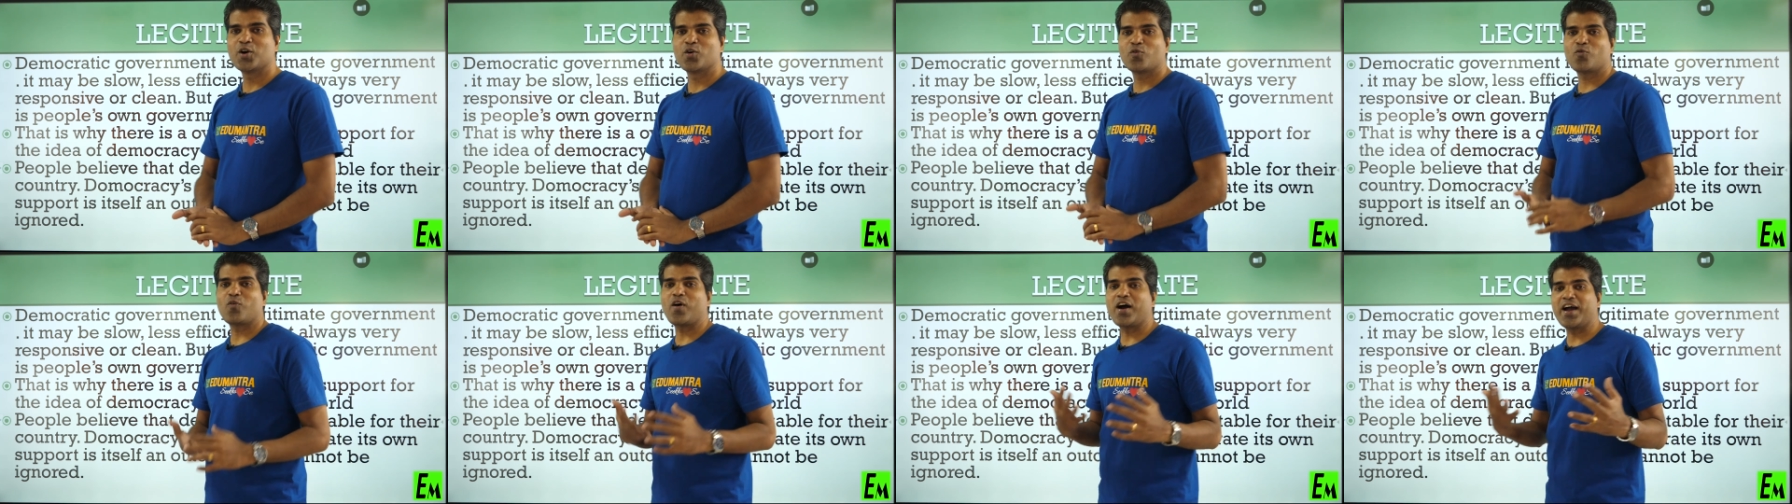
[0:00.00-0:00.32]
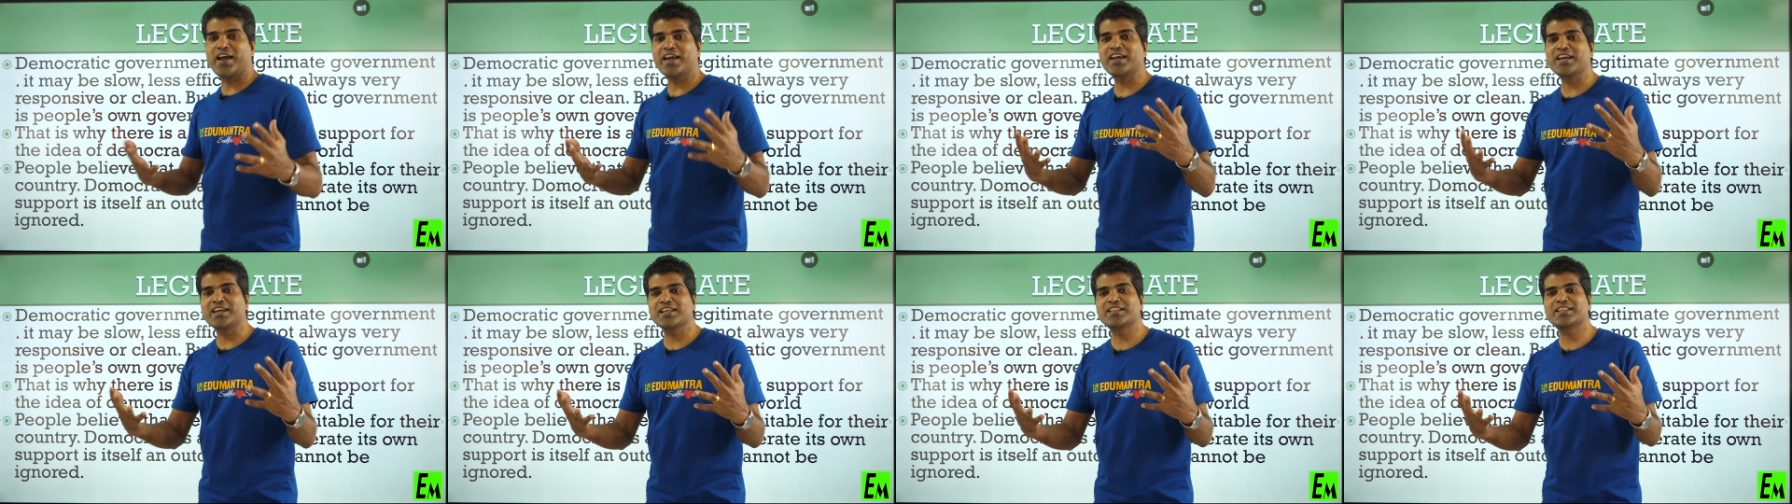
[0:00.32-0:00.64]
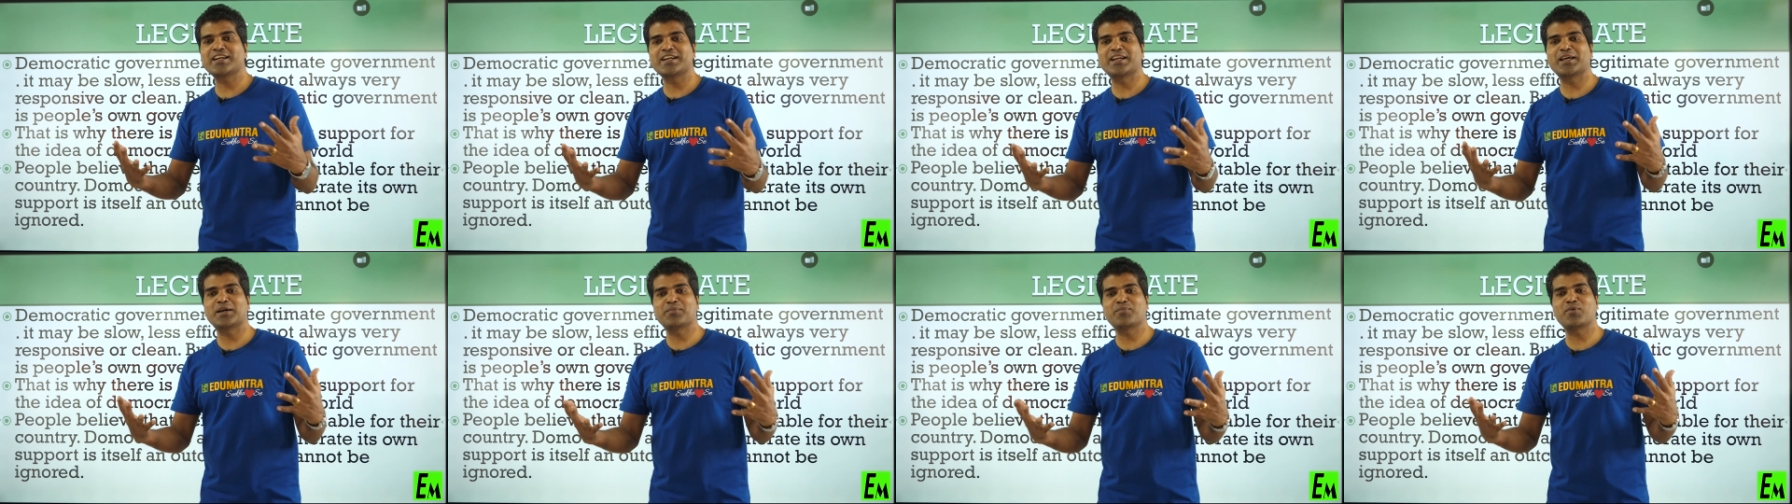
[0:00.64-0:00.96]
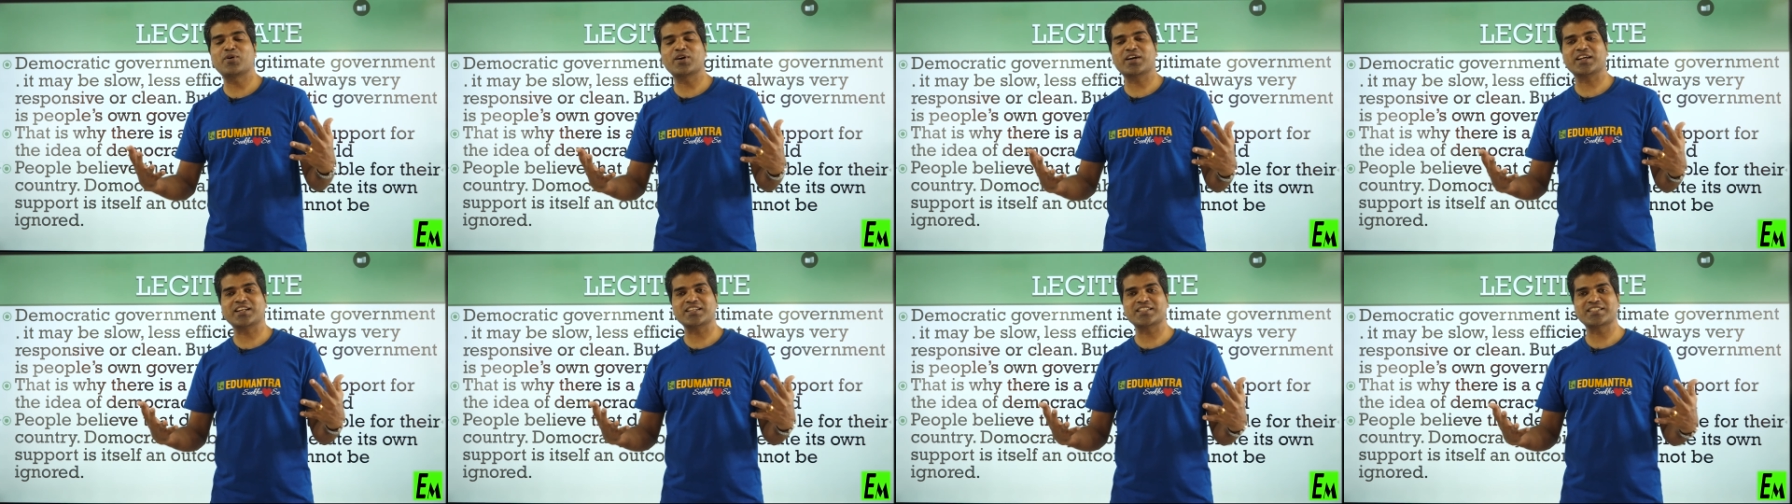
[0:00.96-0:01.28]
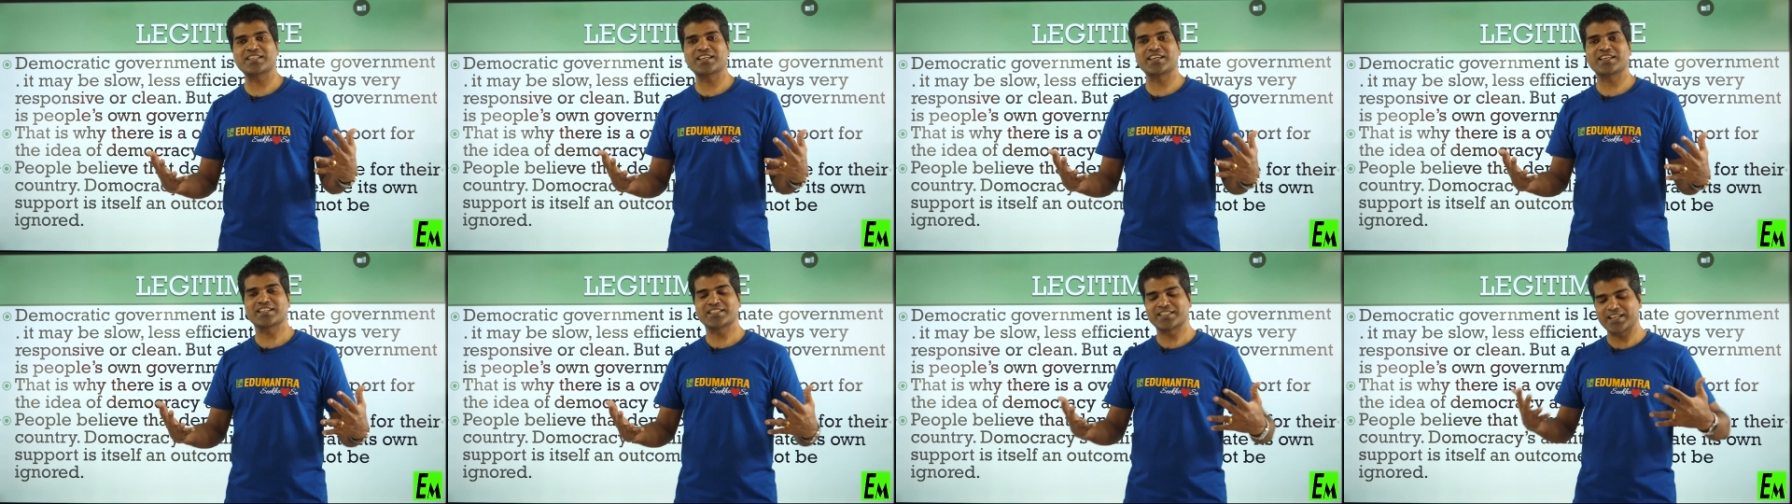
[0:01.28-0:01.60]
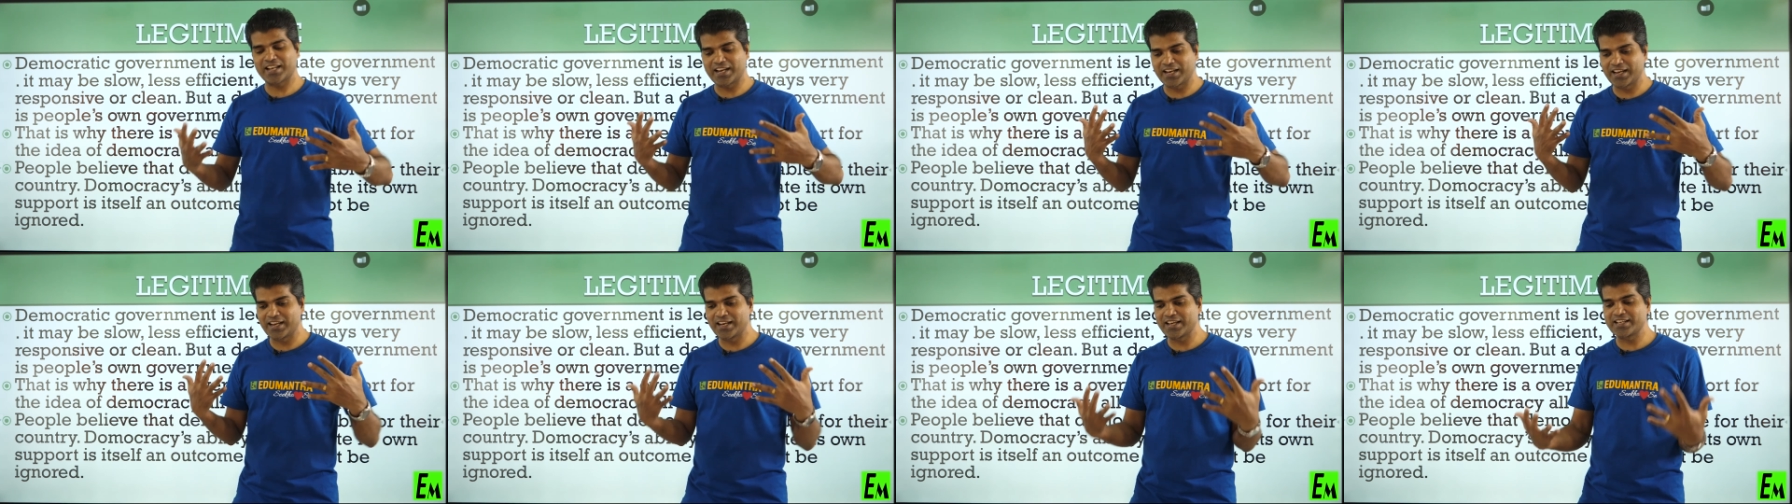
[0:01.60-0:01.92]
Why the democracy is
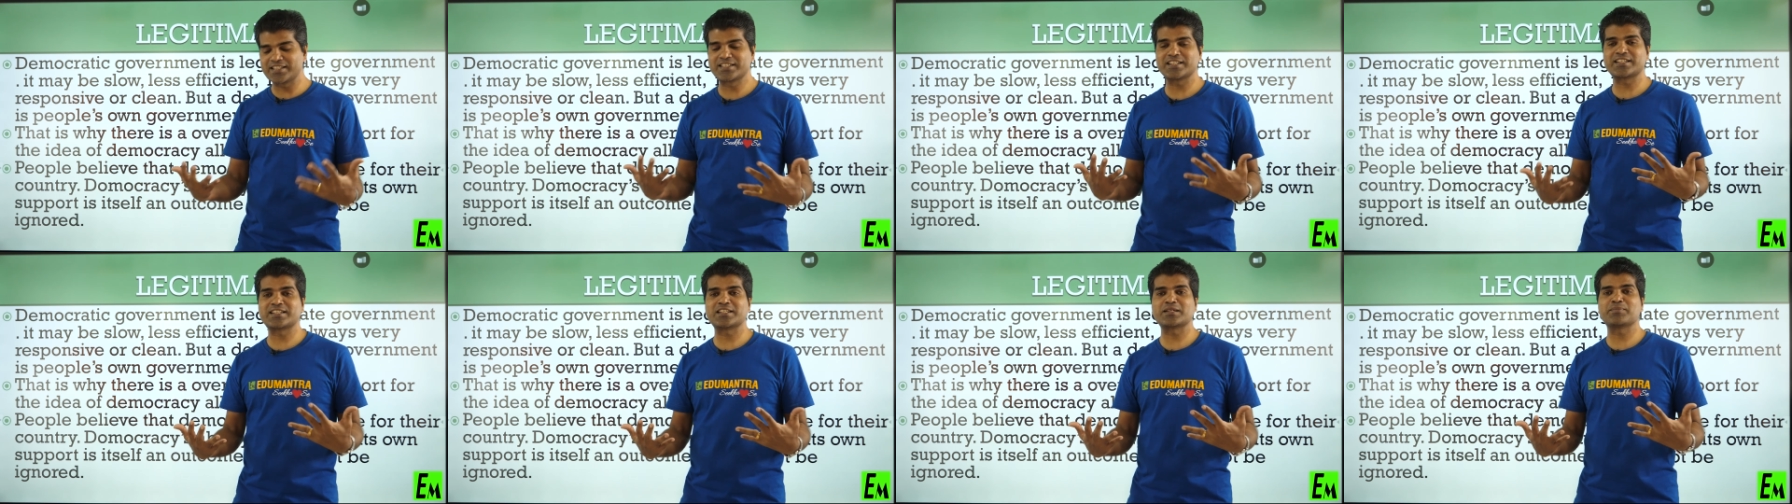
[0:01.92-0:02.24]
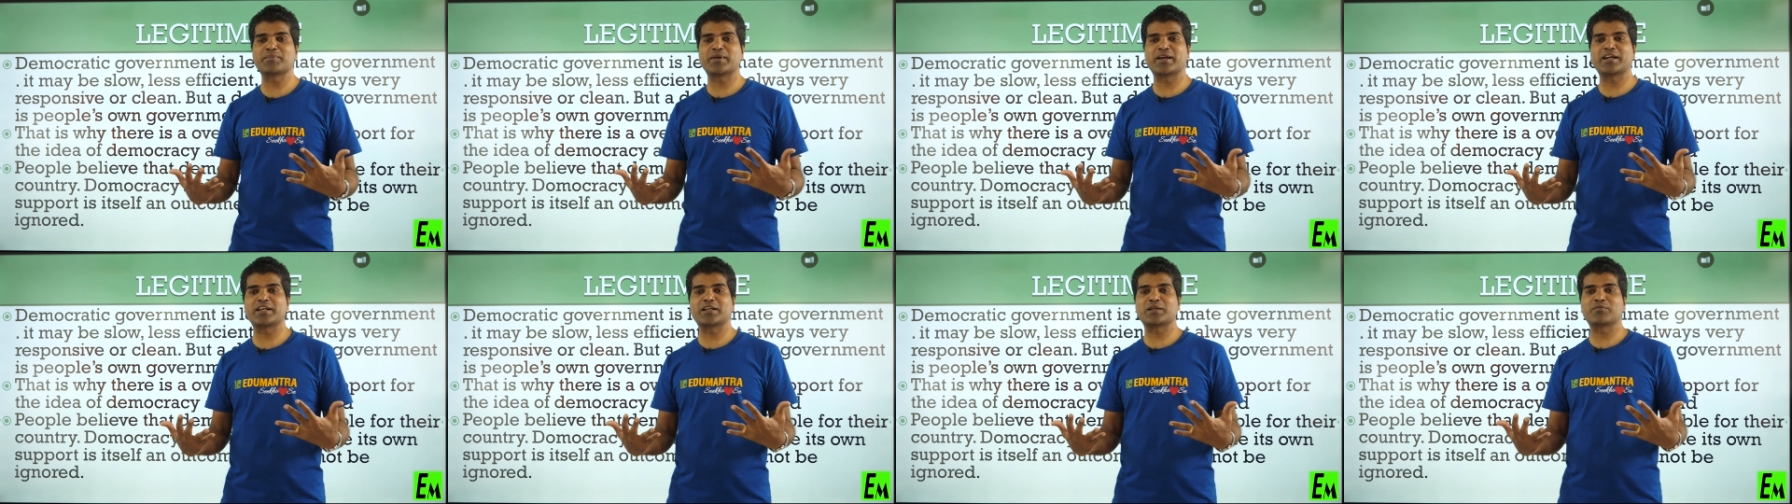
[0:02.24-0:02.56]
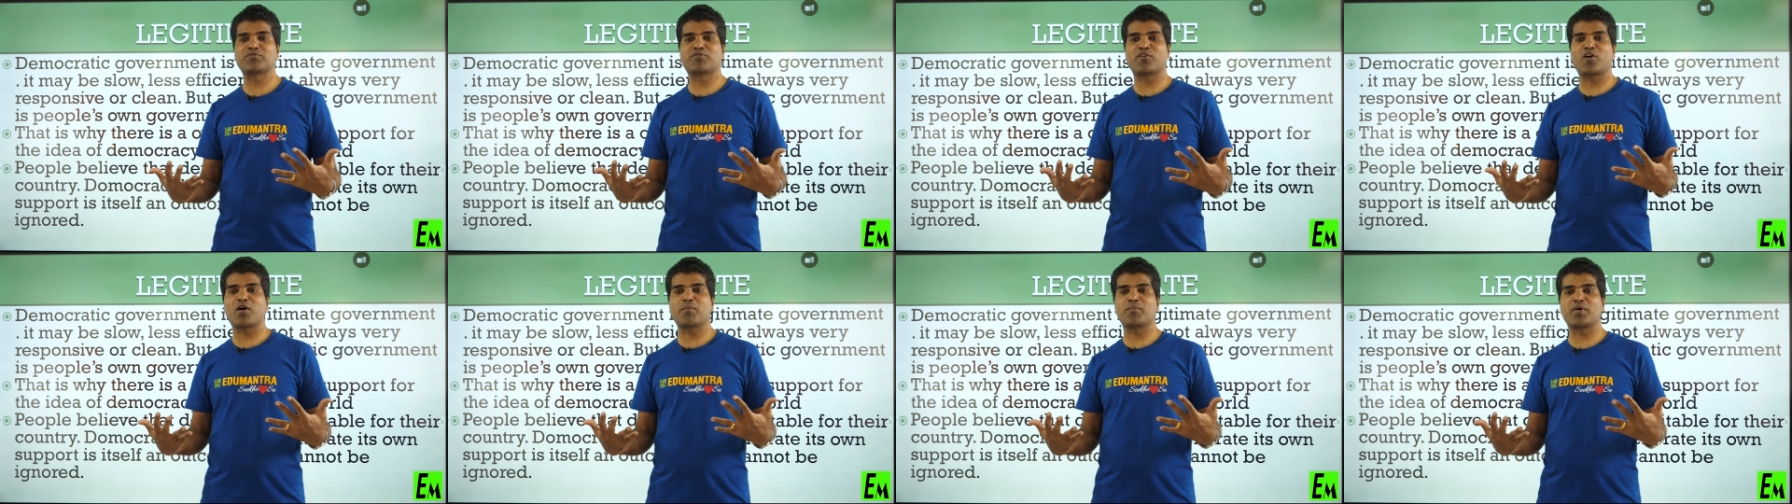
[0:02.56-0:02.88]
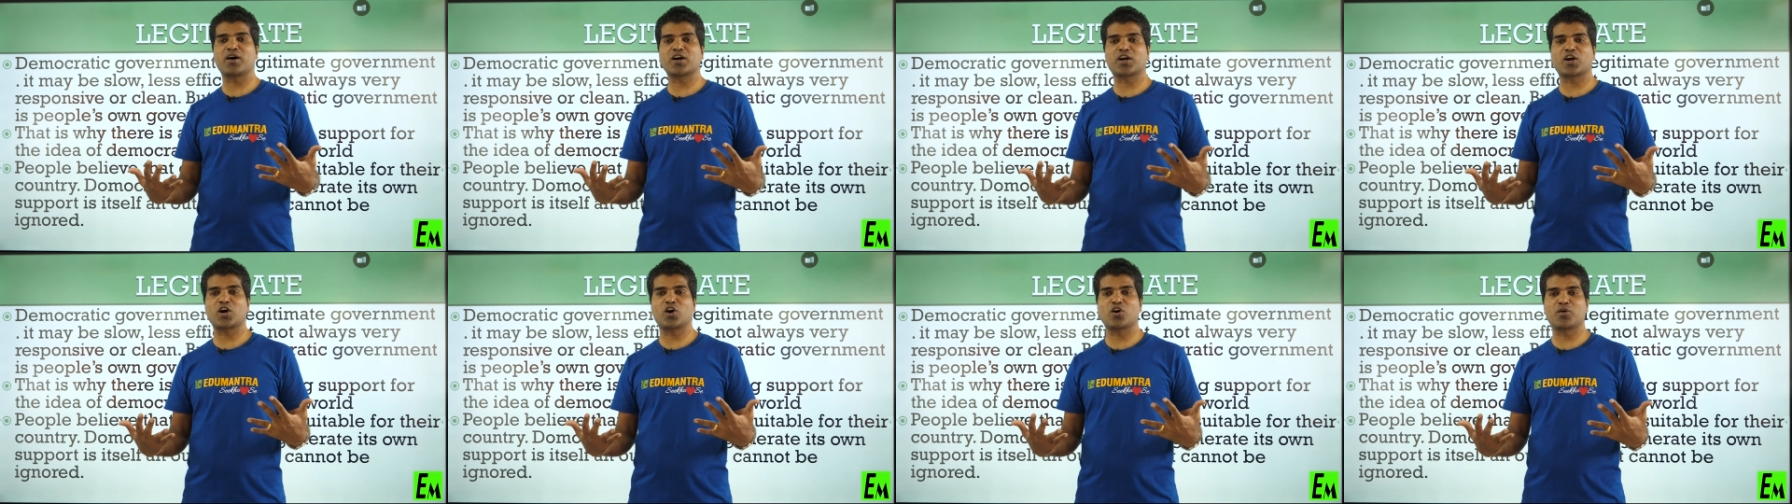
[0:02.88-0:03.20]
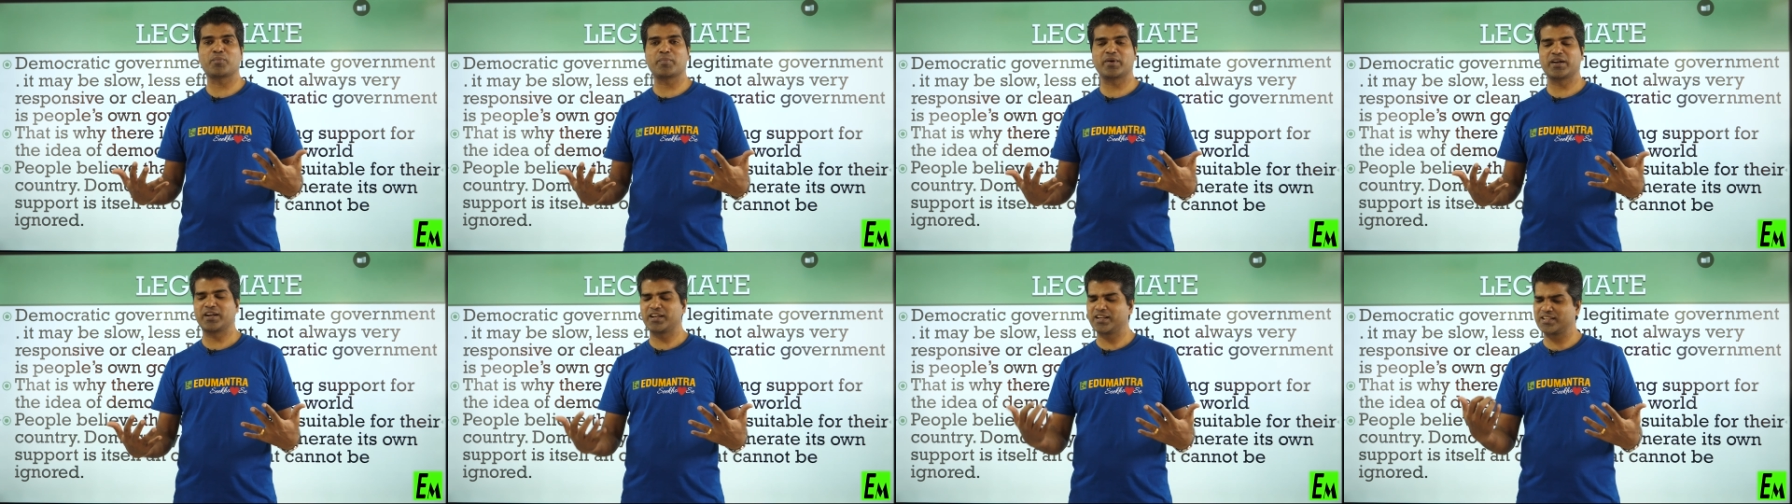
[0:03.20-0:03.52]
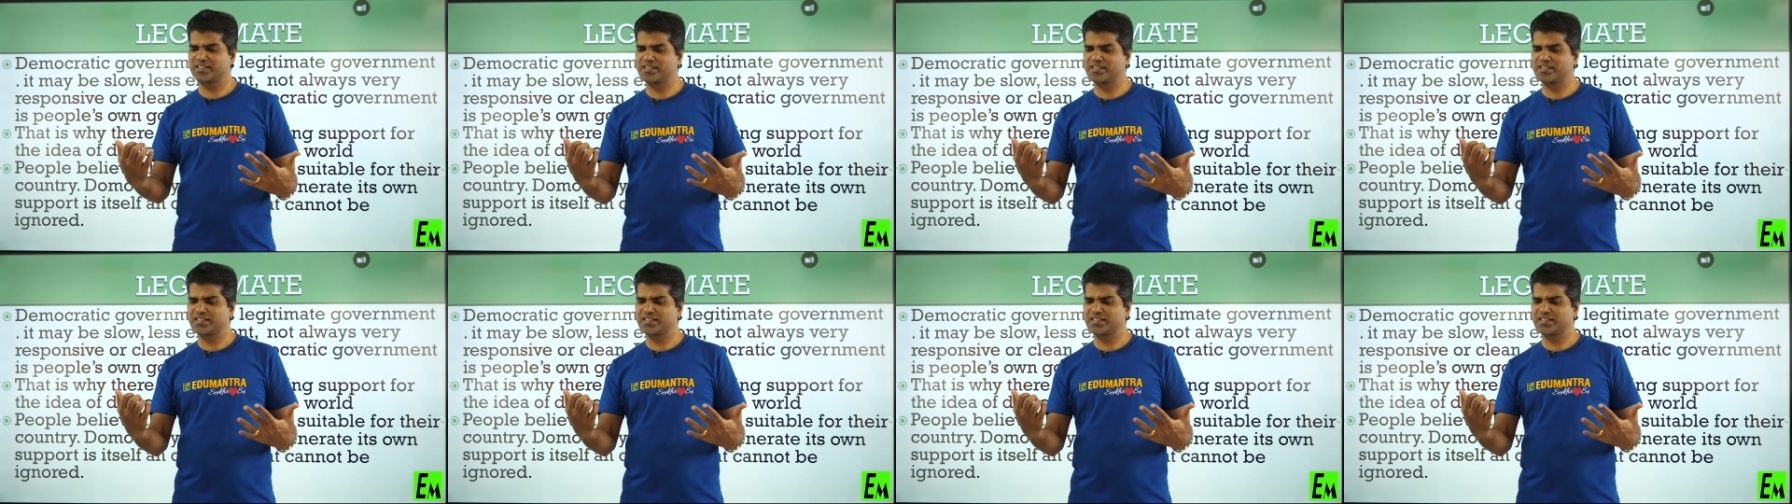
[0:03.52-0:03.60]
a legitimate form of government,